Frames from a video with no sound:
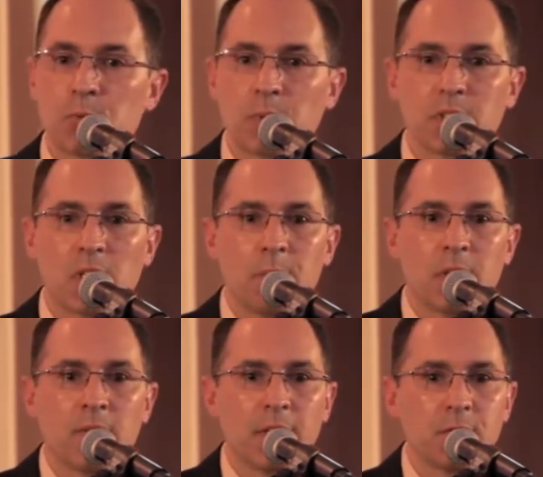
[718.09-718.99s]
Real-Time
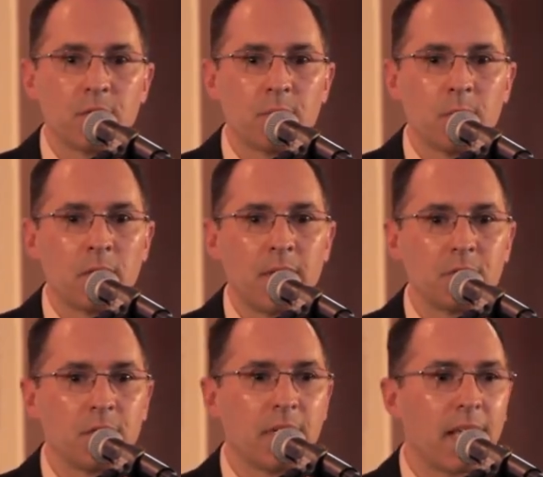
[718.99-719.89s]
Intervention for
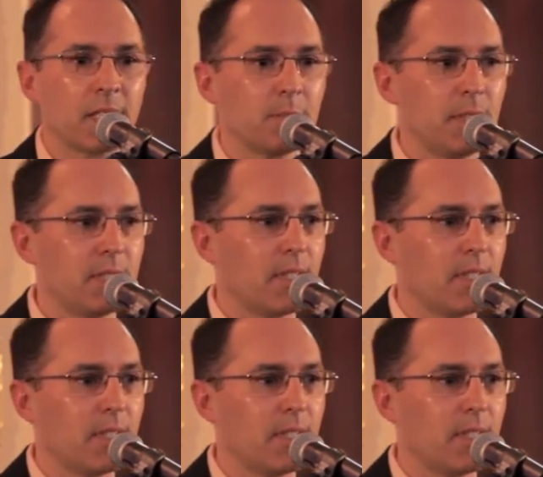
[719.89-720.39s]
Motivation Enhancement,